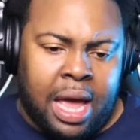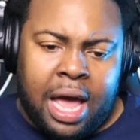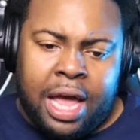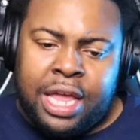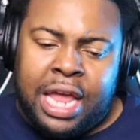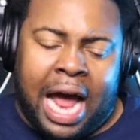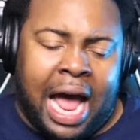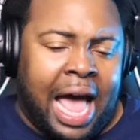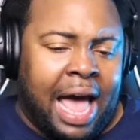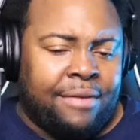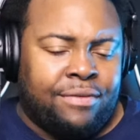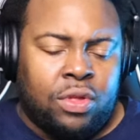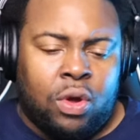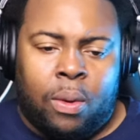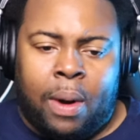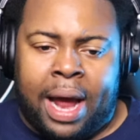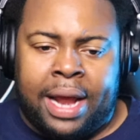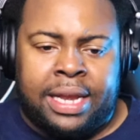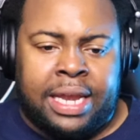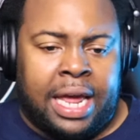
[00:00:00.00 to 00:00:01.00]
Y'all have no
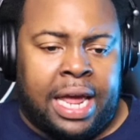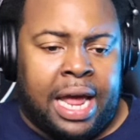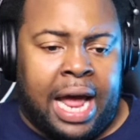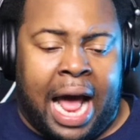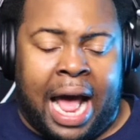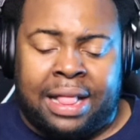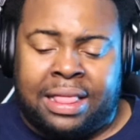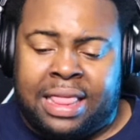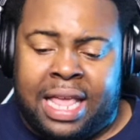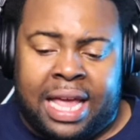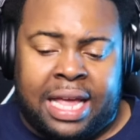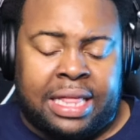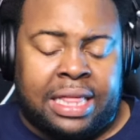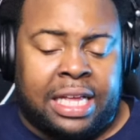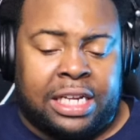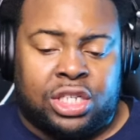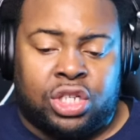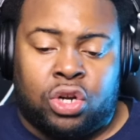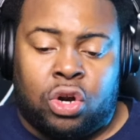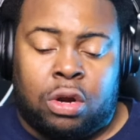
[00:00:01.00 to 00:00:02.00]
idea. I think
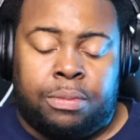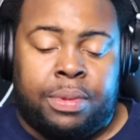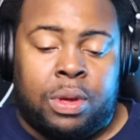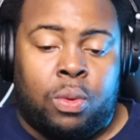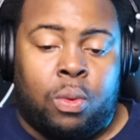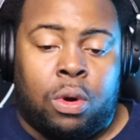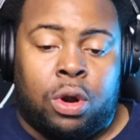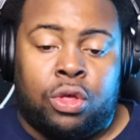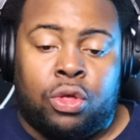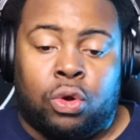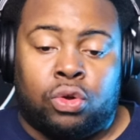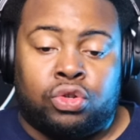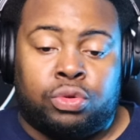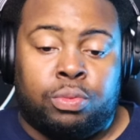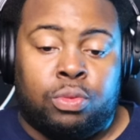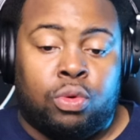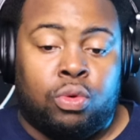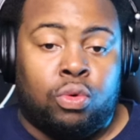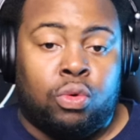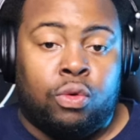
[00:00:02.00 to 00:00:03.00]
this is going to be one of those
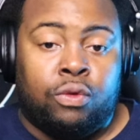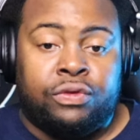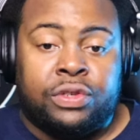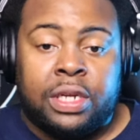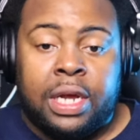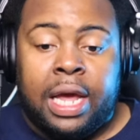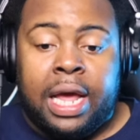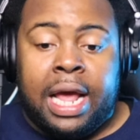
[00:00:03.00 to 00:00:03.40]
moves